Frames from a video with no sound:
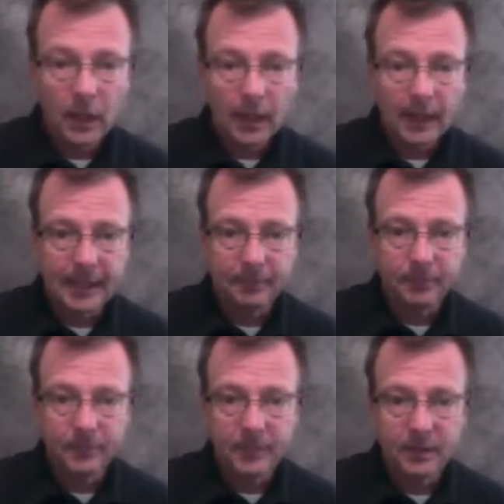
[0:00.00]

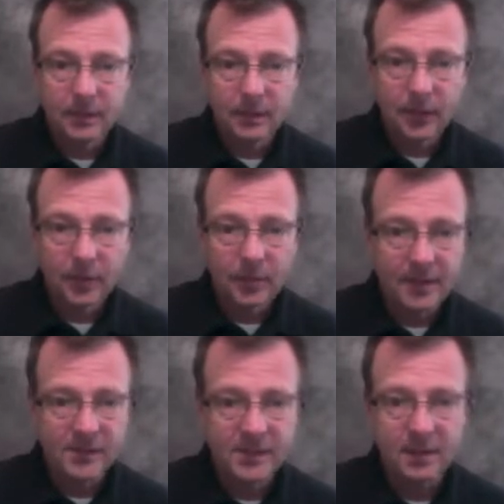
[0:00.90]
Other
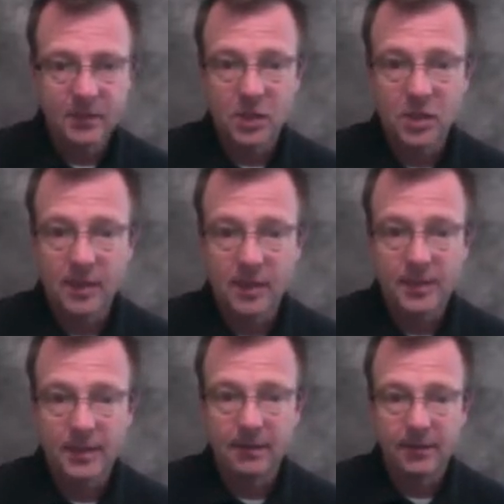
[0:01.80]
buttons here, touch up my
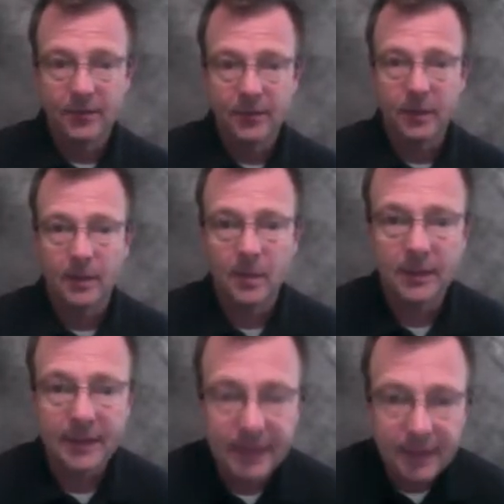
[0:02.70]
appearance. I'm going to
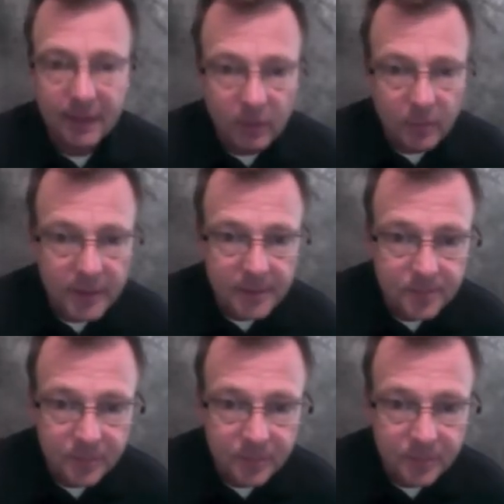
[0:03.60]
lean in a little bit.